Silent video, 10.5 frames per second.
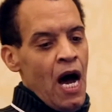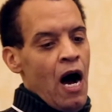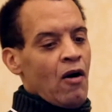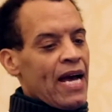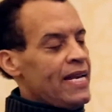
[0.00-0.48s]

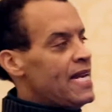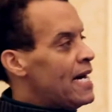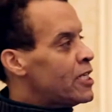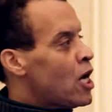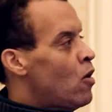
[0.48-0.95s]
Okay,
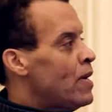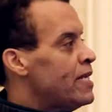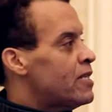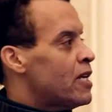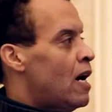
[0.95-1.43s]
not to go
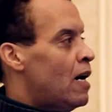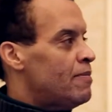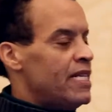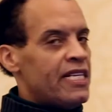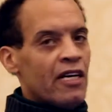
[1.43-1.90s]
into
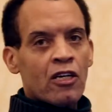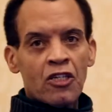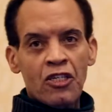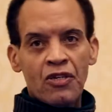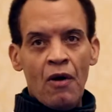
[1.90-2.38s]
detail because
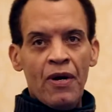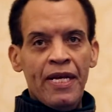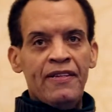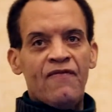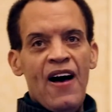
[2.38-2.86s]
she's
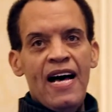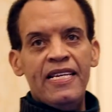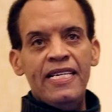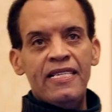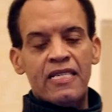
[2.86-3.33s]
already
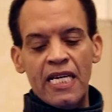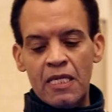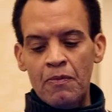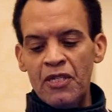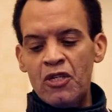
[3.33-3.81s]
defined needs
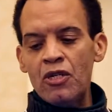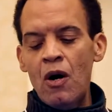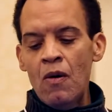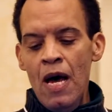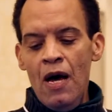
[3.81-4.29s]
assessment, but
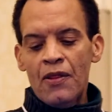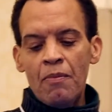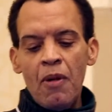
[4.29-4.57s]
the